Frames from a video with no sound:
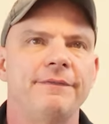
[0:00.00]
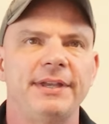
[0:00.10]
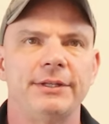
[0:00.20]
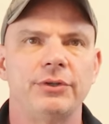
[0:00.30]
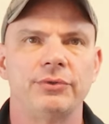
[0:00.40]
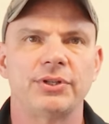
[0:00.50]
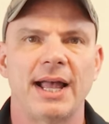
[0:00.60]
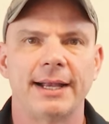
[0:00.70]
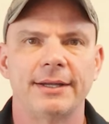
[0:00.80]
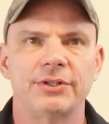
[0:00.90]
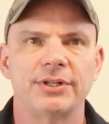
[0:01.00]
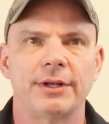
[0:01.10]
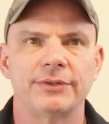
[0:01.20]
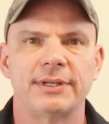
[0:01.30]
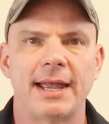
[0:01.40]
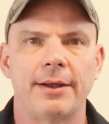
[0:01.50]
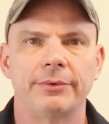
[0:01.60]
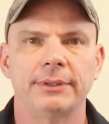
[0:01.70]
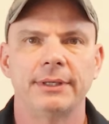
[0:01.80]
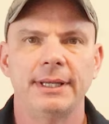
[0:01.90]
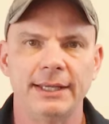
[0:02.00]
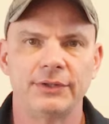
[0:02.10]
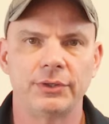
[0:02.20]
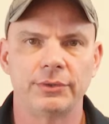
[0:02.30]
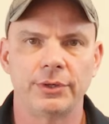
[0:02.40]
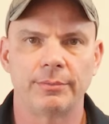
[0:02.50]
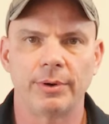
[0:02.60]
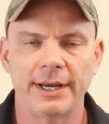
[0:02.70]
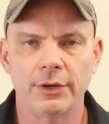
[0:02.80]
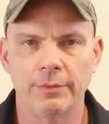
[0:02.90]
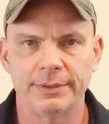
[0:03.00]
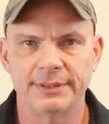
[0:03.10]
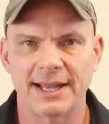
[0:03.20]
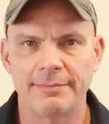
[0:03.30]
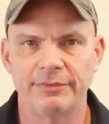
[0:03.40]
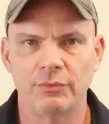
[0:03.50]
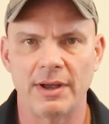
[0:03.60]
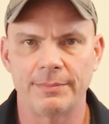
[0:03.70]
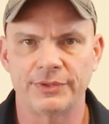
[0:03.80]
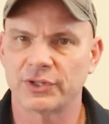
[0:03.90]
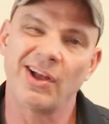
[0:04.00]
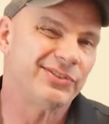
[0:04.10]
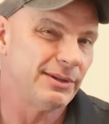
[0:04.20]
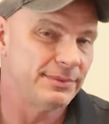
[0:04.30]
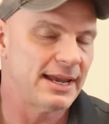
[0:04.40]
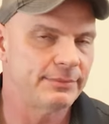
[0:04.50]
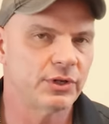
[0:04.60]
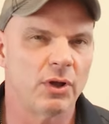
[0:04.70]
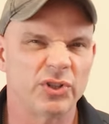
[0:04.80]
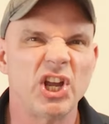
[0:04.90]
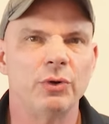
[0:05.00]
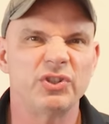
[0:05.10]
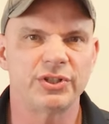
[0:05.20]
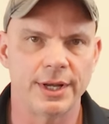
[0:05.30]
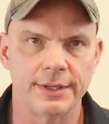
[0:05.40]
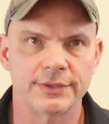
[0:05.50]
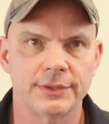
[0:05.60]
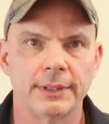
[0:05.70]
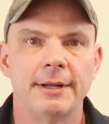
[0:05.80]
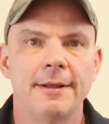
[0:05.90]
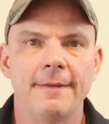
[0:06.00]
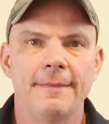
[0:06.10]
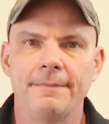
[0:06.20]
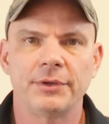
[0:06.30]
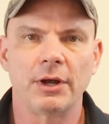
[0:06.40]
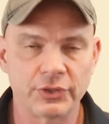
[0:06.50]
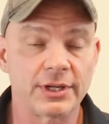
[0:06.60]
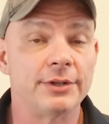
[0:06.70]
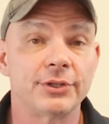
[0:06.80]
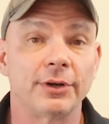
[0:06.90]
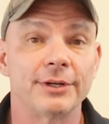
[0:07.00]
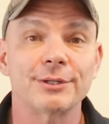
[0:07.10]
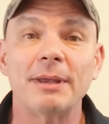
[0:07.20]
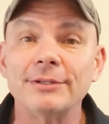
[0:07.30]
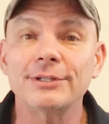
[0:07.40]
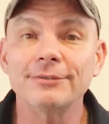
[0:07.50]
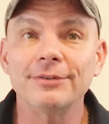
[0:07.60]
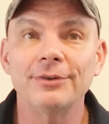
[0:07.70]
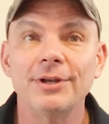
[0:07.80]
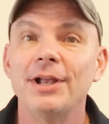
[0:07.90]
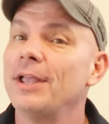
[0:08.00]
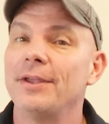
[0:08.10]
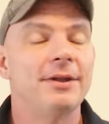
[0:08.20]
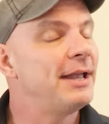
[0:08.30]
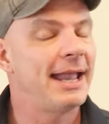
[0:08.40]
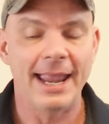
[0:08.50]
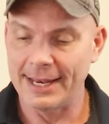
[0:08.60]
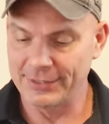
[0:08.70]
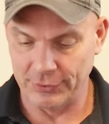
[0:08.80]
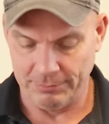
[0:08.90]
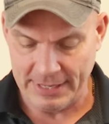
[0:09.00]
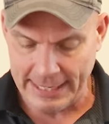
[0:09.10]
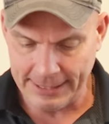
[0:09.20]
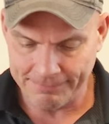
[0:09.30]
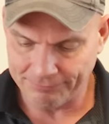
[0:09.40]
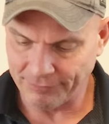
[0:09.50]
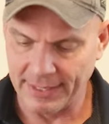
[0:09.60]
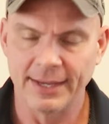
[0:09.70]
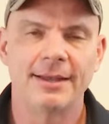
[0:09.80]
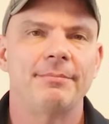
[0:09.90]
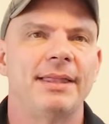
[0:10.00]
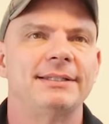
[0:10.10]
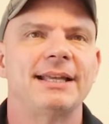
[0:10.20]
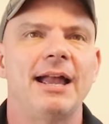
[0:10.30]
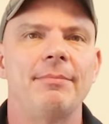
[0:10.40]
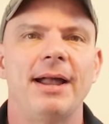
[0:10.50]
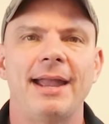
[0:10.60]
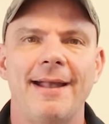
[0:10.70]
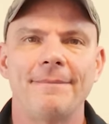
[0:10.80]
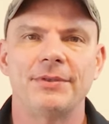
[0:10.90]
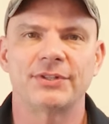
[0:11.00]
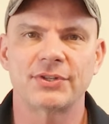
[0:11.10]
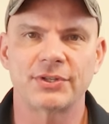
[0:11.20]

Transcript: feed two shotgun shells down into your break open type of weapons, sometimes called coach guns. Coach guns are expensive, and to me, by the time I have to